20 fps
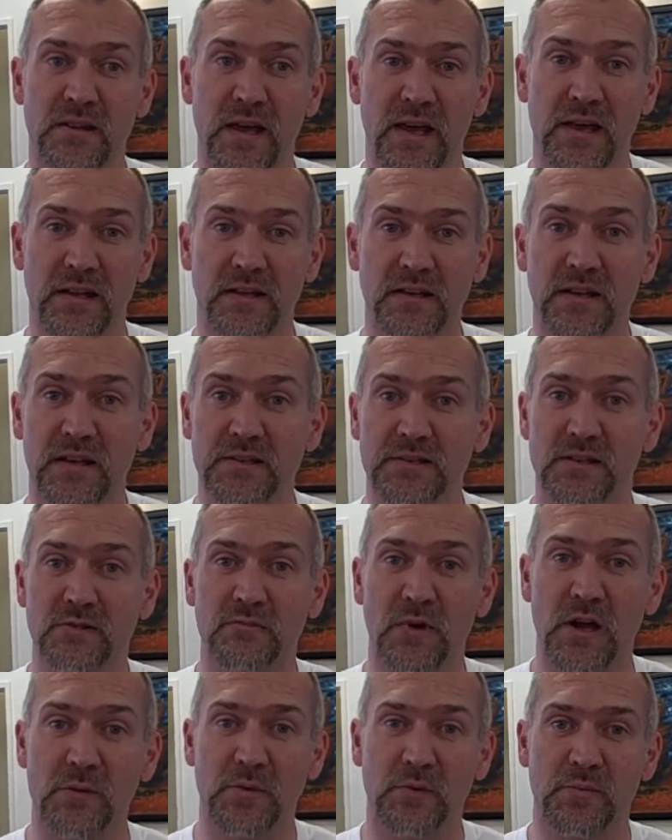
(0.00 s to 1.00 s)
Then into the
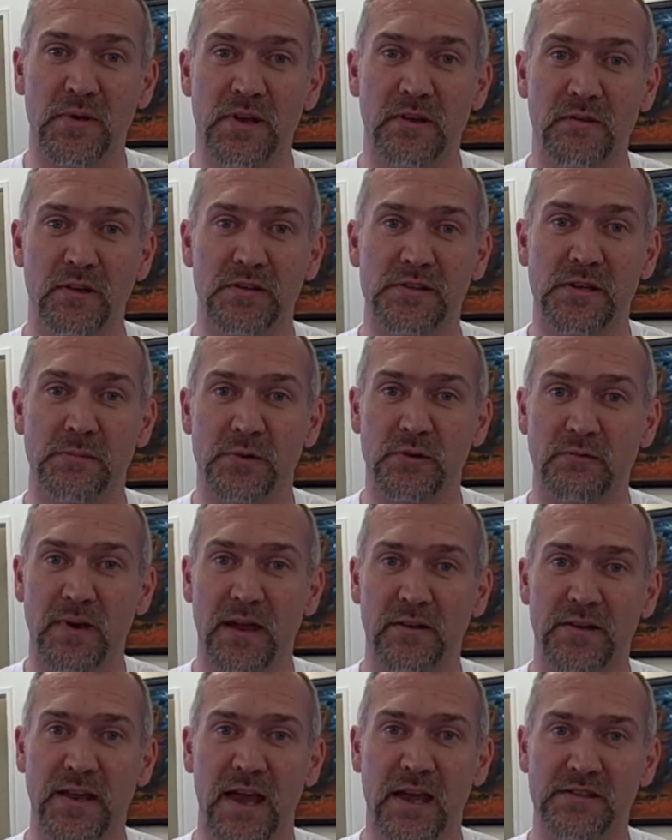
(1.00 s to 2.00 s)
Roman period, some of the
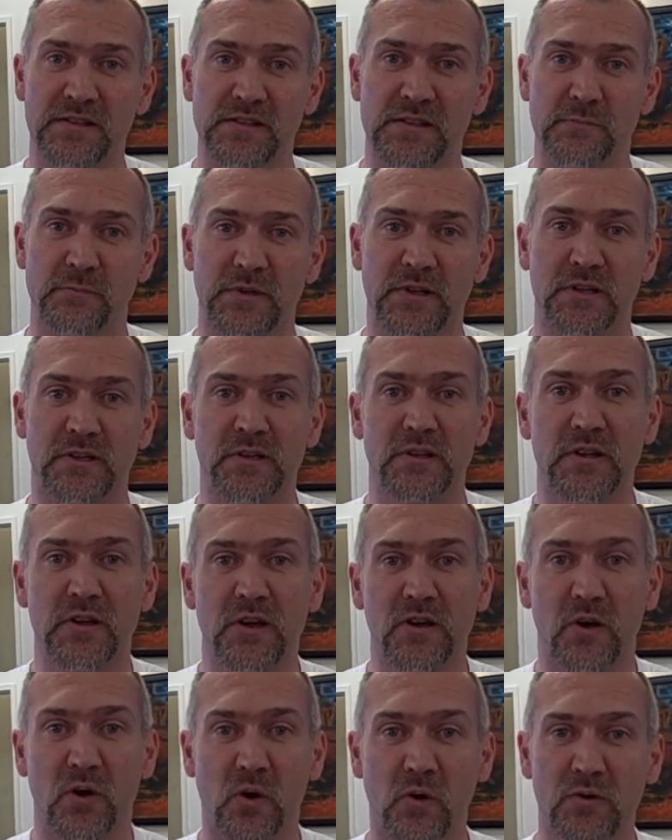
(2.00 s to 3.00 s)
round houses had
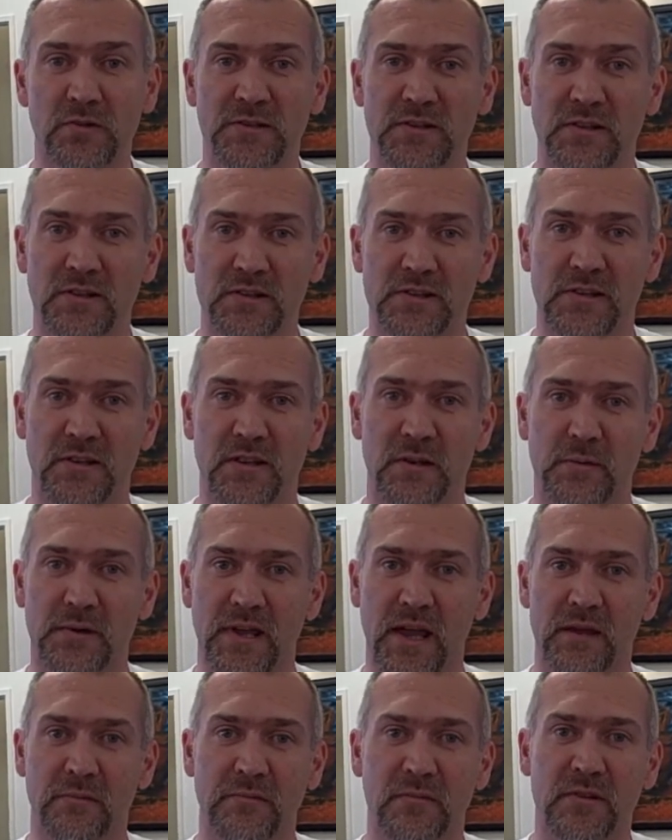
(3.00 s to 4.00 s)
been altered so they
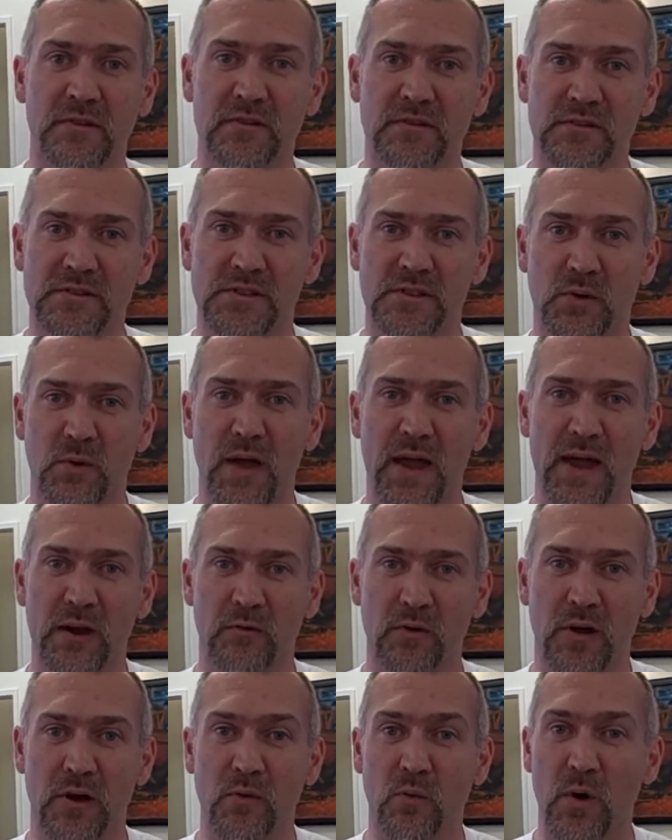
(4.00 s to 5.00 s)
became
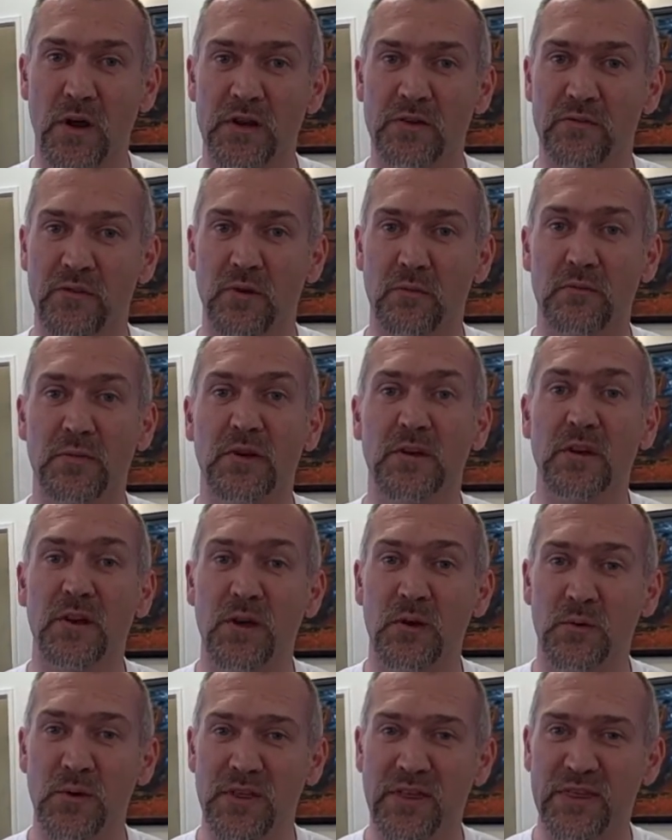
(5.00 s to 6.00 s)
squarer. One of them,
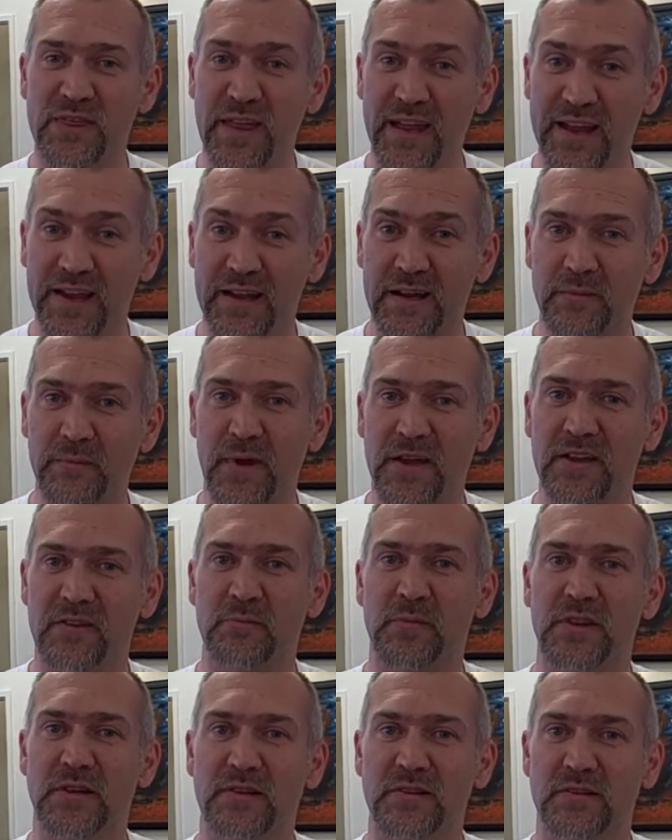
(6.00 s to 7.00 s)
we think, may
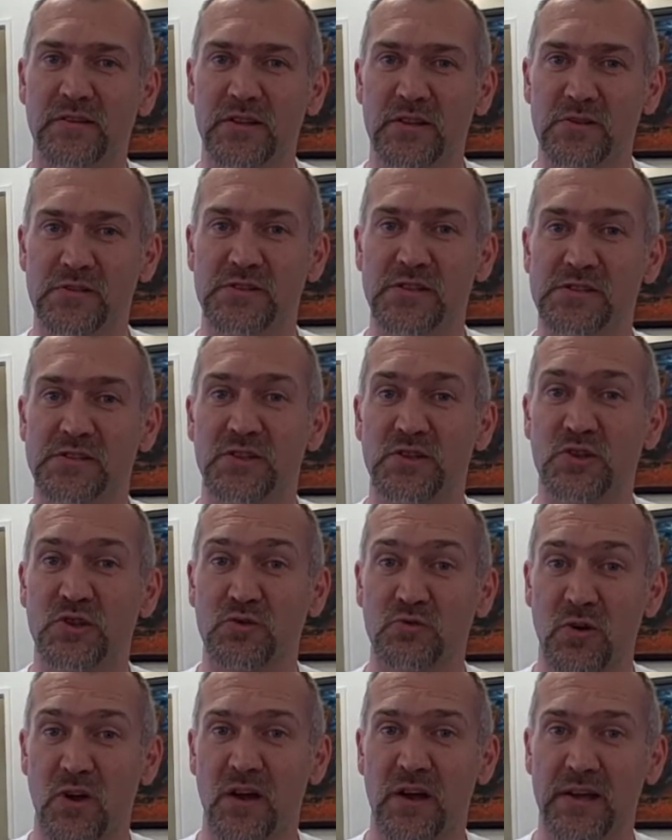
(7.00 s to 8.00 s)
have been used as a
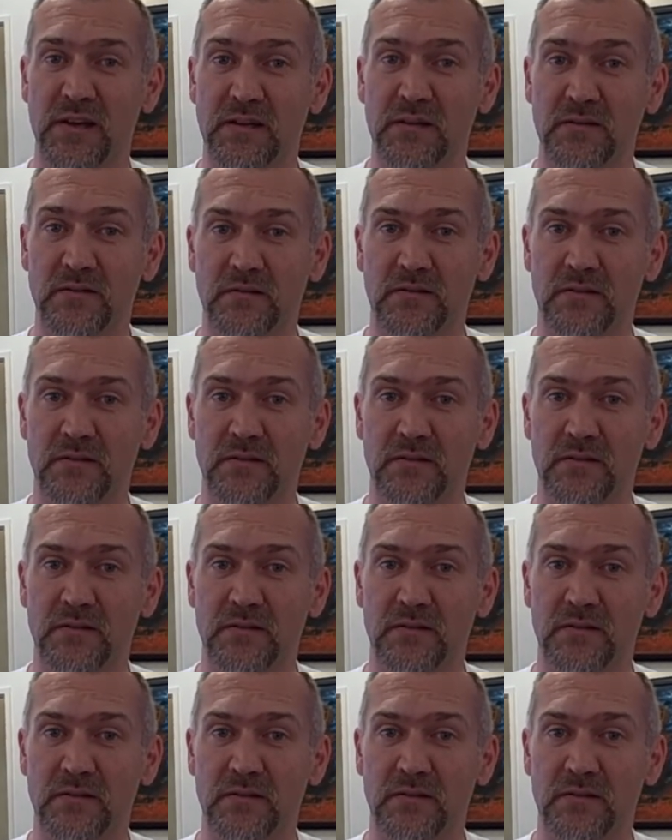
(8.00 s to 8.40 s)
shrine.